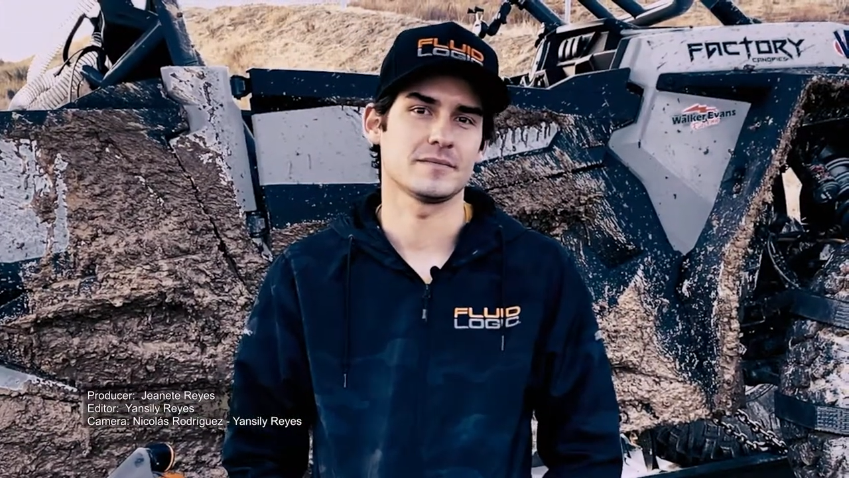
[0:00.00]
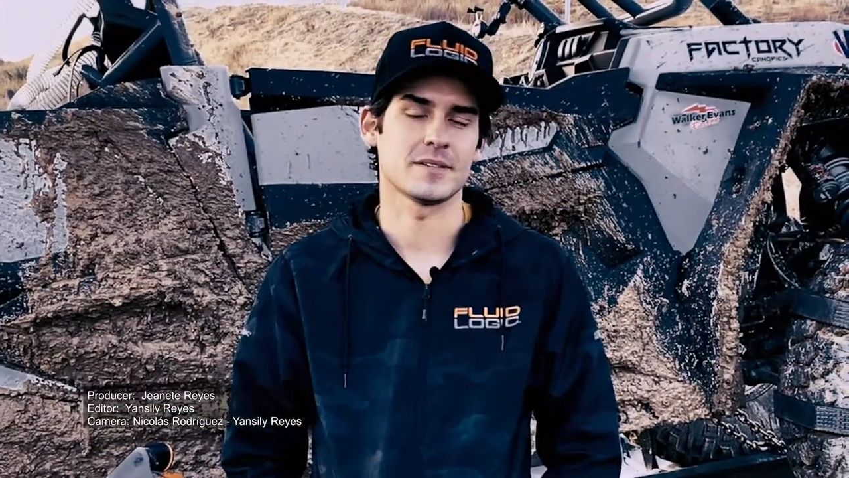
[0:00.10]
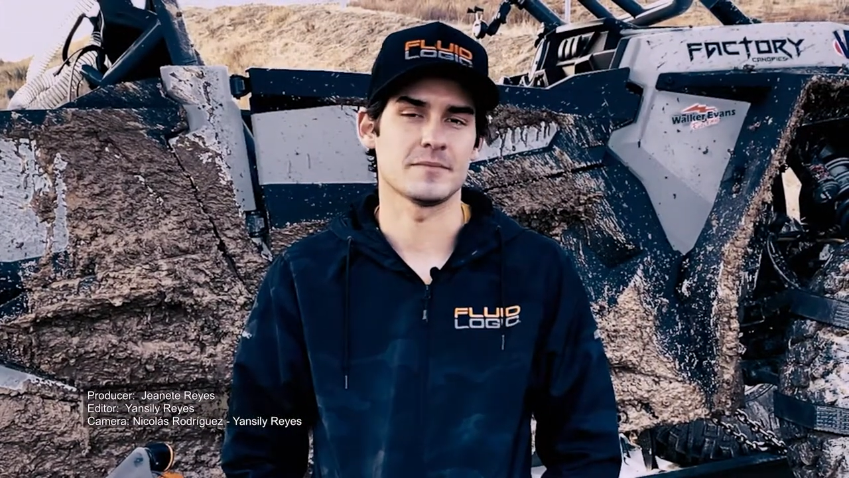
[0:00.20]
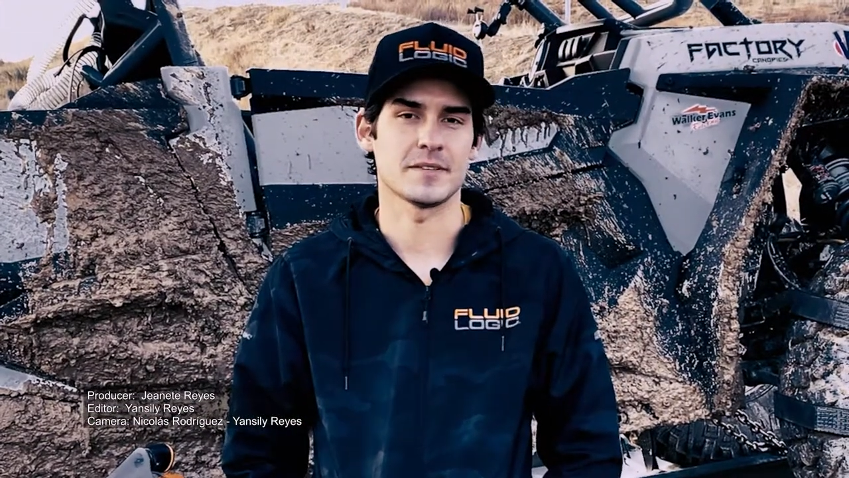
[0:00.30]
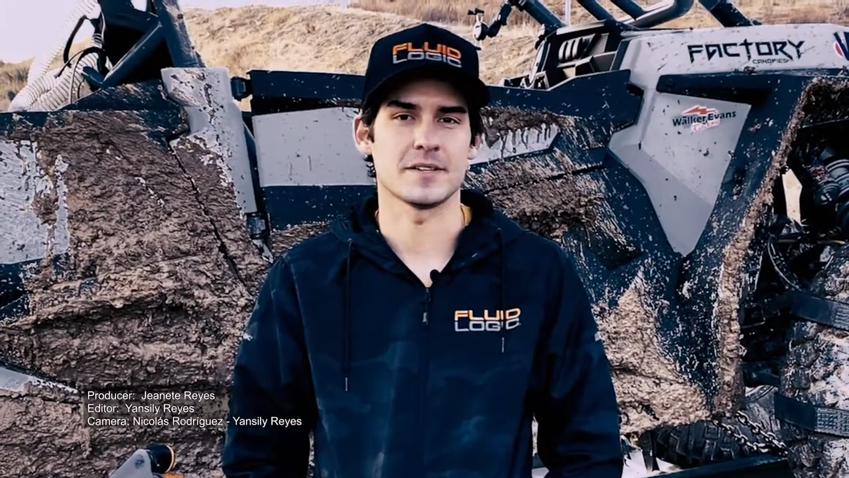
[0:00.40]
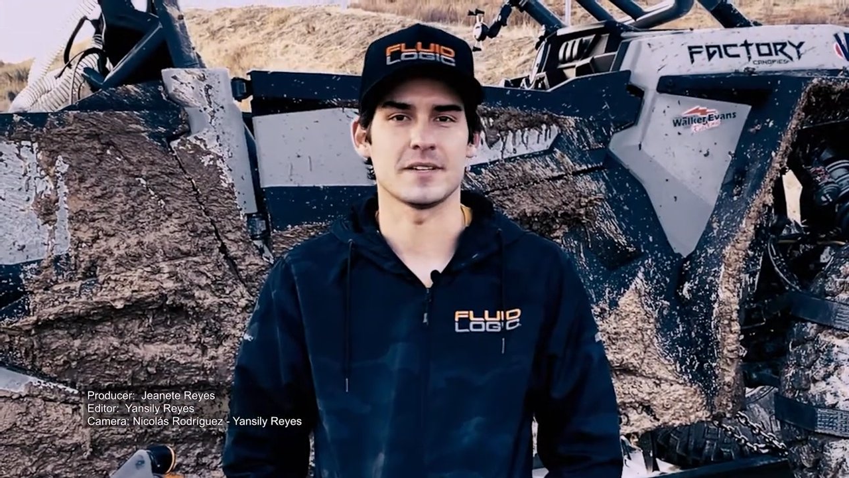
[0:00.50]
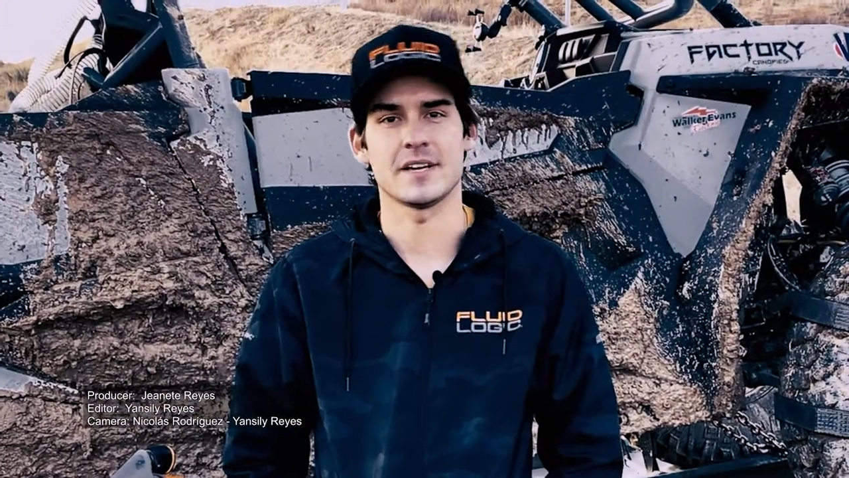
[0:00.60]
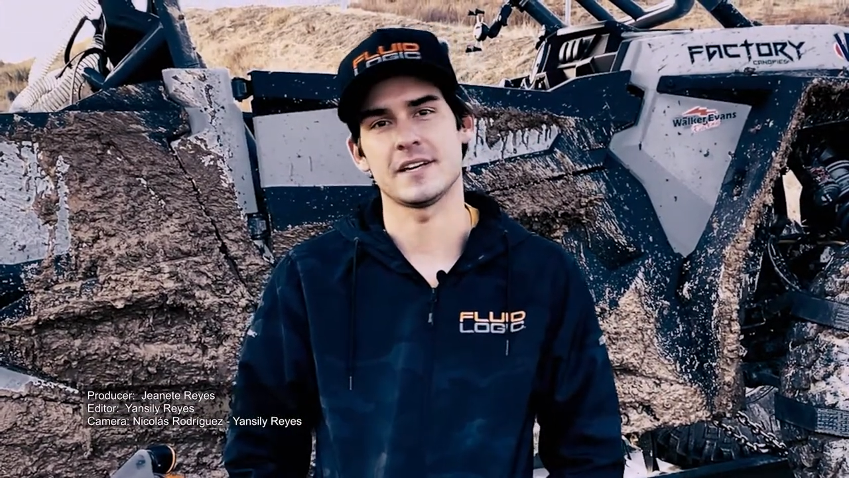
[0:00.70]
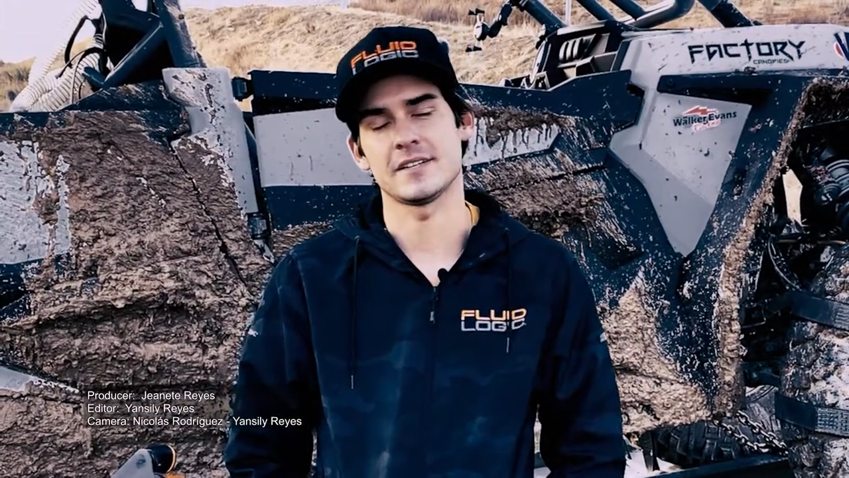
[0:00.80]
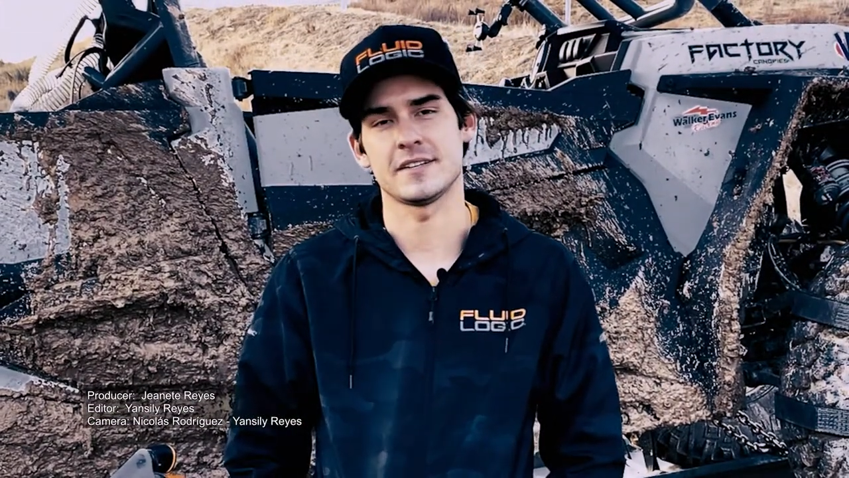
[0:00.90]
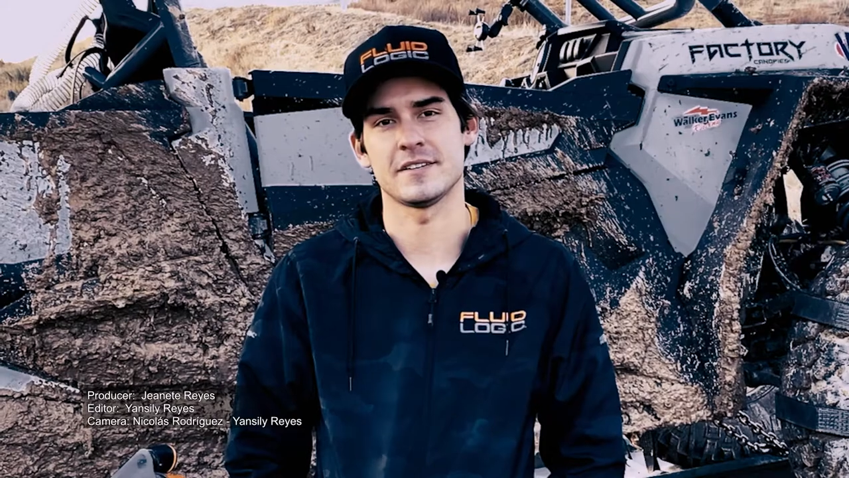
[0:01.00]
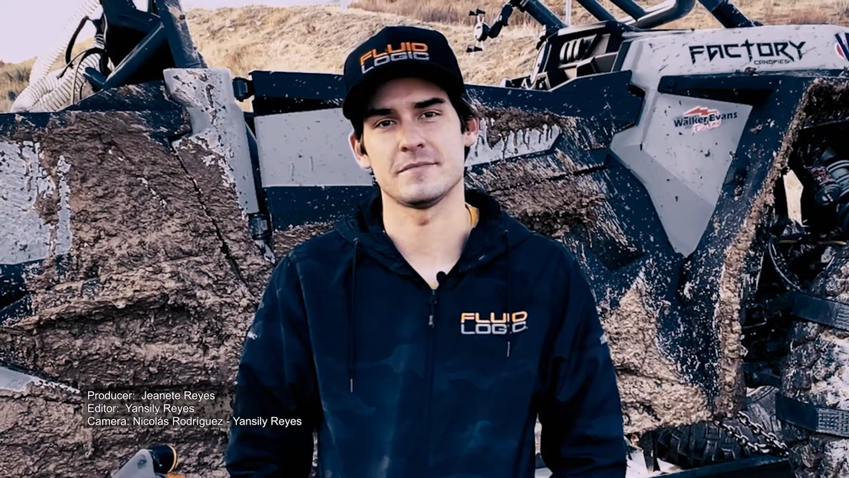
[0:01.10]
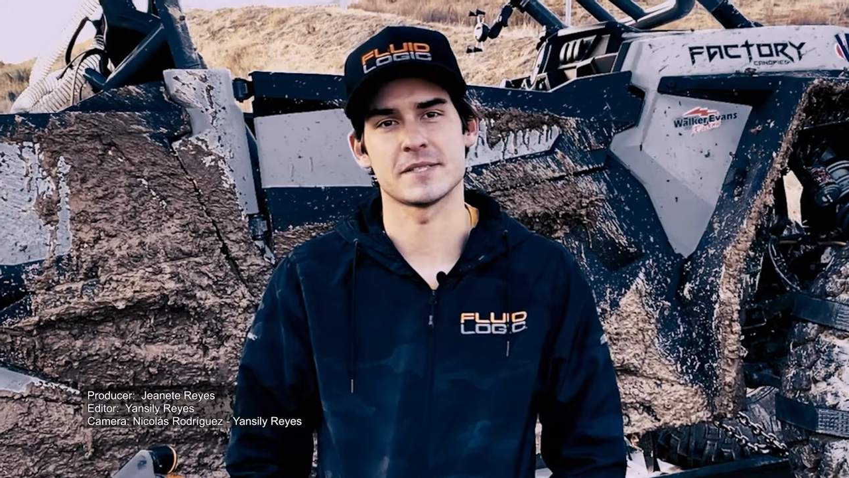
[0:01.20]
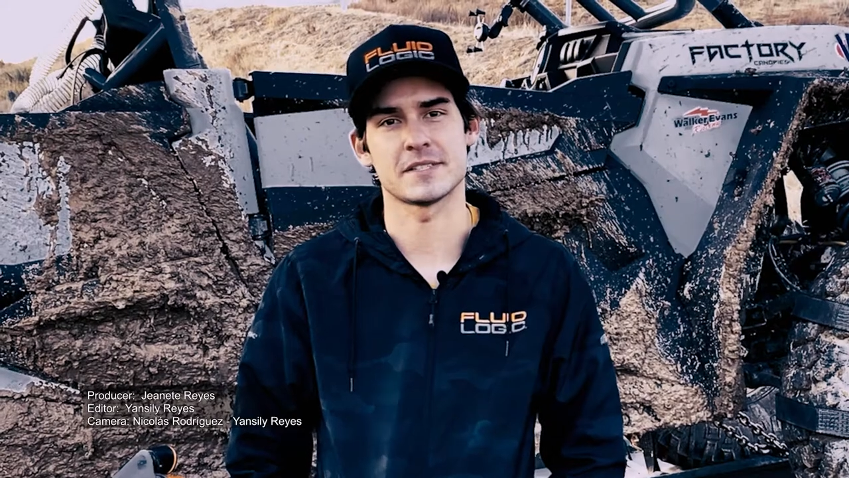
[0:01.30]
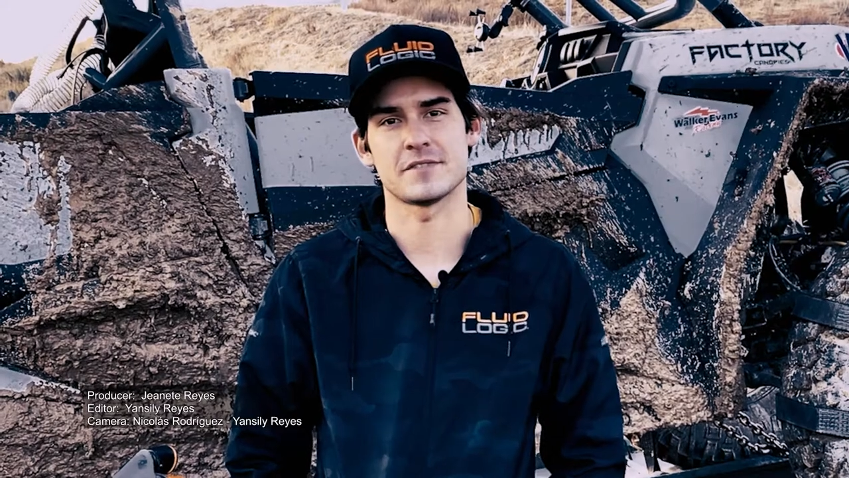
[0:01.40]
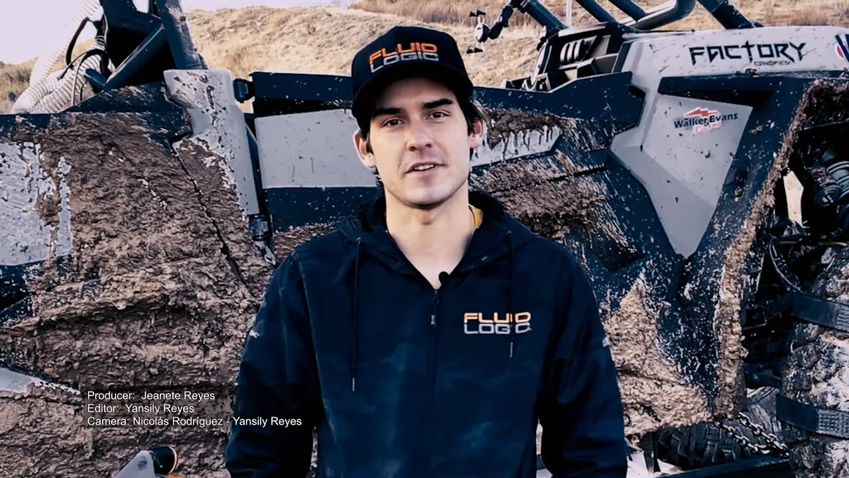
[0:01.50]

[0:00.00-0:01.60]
I'm the head of business